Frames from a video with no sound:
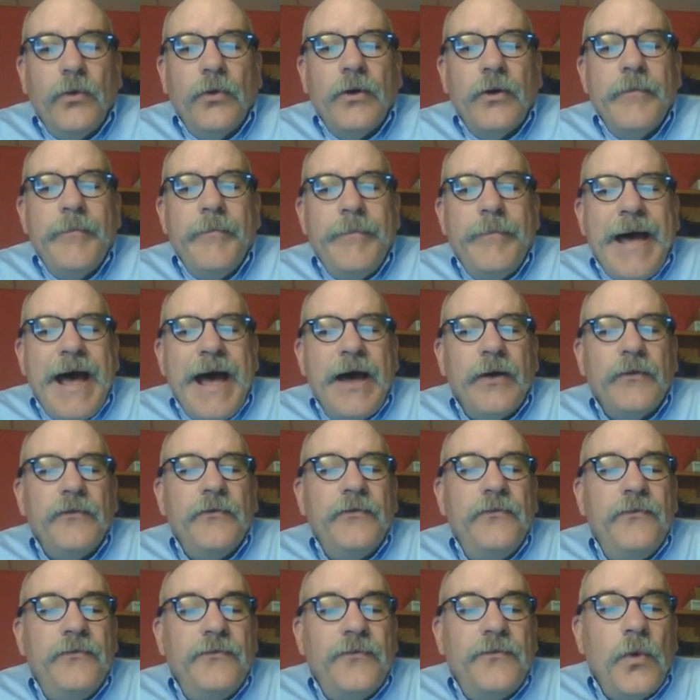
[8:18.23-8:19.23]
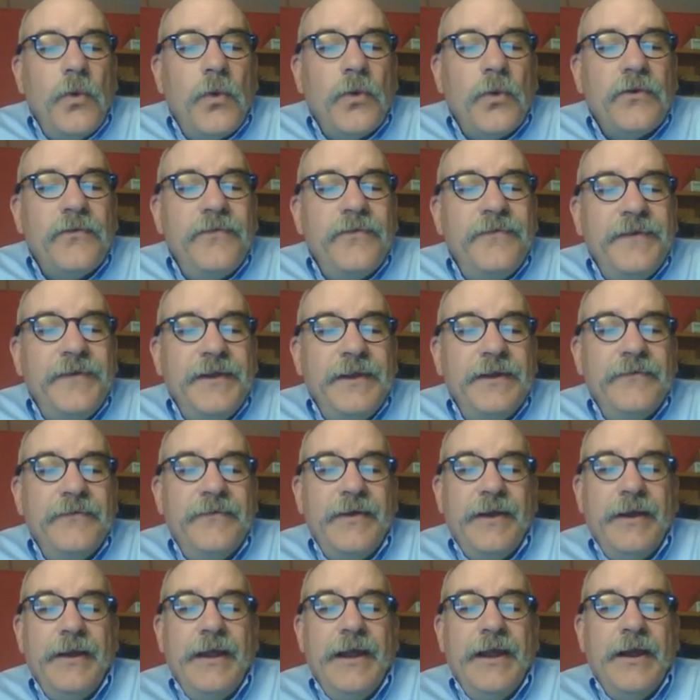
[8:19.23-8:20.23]
or about 4 feet
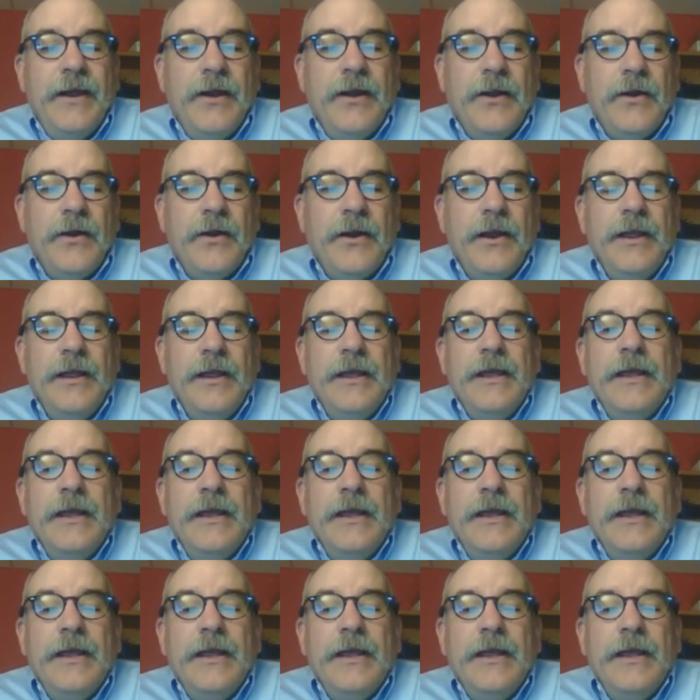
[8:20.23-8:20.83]
of air,